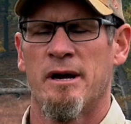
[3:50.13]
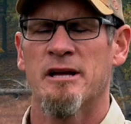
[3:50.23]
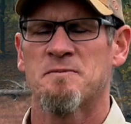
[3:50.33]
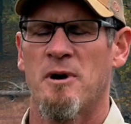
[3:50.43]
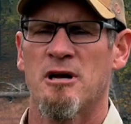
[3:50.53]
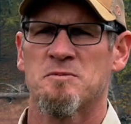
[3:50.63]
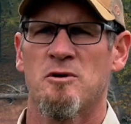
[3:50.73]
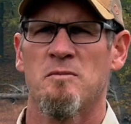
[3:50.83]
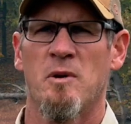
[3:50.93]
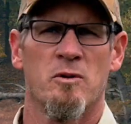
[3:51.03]
It's
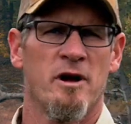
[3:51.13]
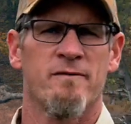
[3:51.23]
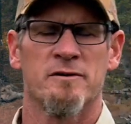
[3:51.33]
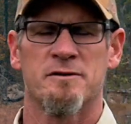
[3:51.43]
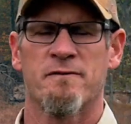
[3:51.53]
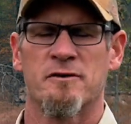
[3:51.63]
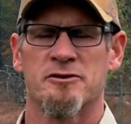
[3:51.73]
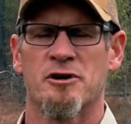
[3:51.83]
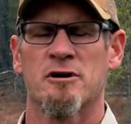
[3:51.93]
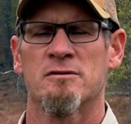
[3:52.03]
possible, but we're not for
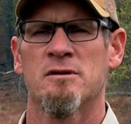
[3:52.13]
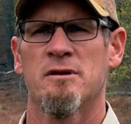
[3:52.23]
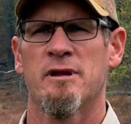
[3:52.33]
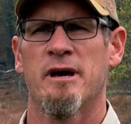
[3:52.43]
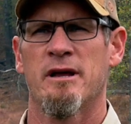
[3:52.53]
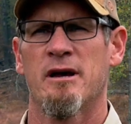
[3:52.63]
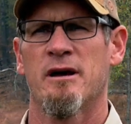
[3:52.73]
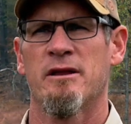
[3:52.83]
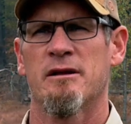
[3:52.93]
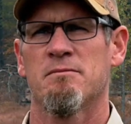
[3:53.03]
certain that
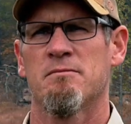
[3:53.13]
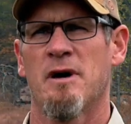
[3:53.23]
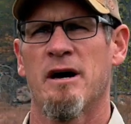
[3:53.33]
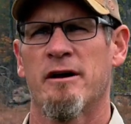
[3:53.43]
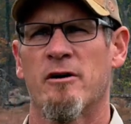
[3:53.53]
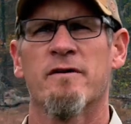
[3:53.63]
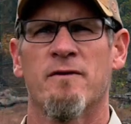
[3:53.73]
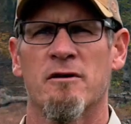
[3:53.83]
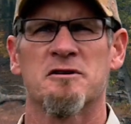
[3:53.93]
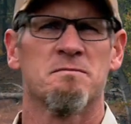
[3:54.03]
that my
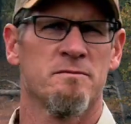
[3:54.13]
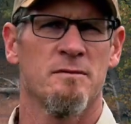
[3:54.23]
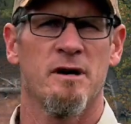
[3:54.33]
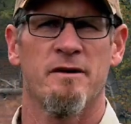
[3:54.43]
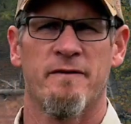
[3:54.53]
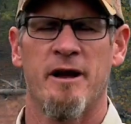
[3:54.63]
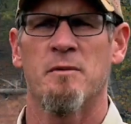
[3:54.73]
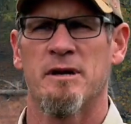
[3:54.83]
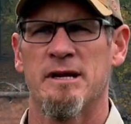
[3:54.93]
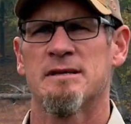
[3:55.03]
grandfather's
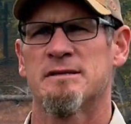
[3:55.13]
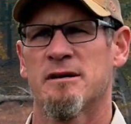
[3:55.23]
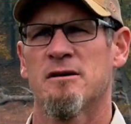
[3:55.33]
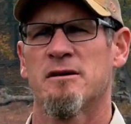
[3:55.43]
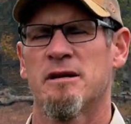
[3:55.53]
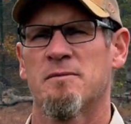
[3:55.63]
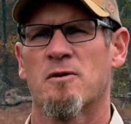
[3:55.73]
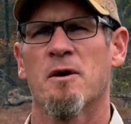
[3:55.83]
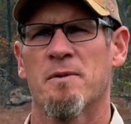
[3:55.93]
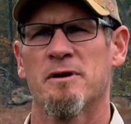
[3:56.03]
family did sell the
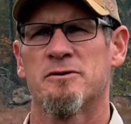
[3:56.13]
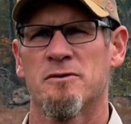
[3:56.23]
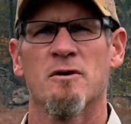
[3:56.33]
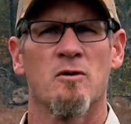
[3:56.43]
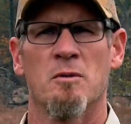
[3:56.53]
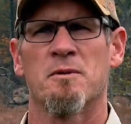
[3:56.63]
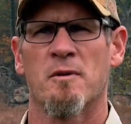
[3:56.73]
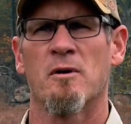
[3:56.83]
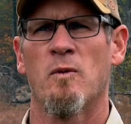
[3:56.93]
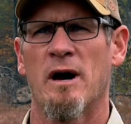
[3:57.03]
property to the Oklahoma
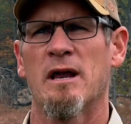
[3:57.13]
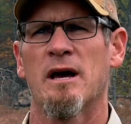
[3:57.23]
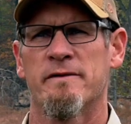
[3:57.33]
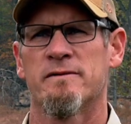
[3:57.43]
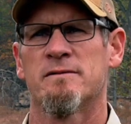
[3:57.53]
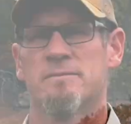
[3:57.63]
Department of Wildlife.